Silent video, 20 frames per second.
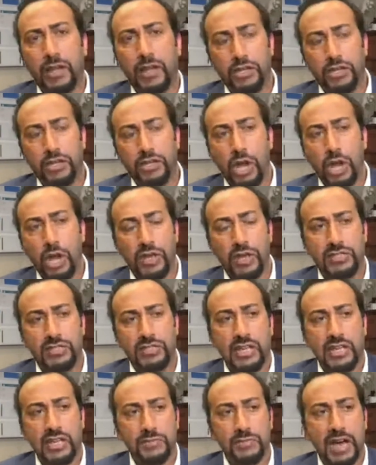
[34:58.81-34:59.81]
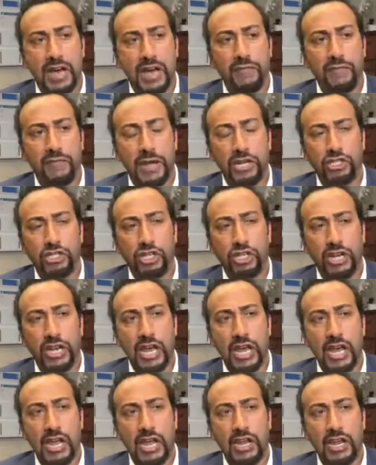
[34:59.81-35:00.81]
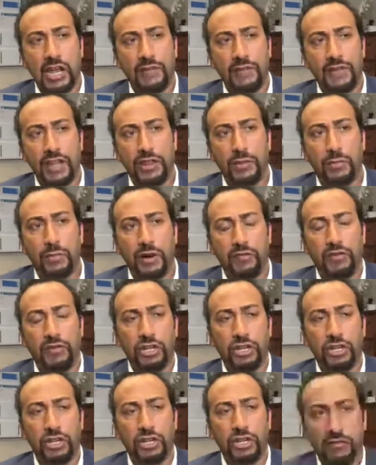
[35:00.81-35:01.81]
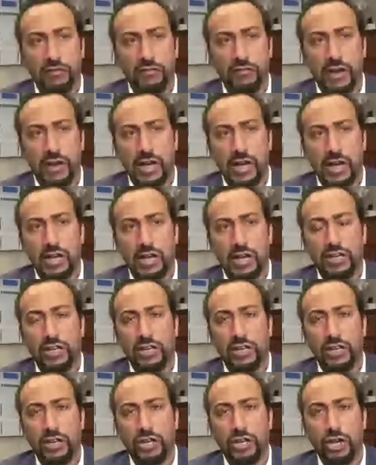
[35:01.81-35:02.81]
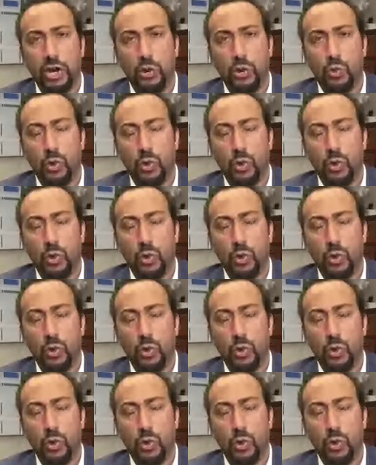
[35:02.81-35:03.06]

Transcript: you know, as, as Madhav mentioned, I, have had the privilege of, uh, you know,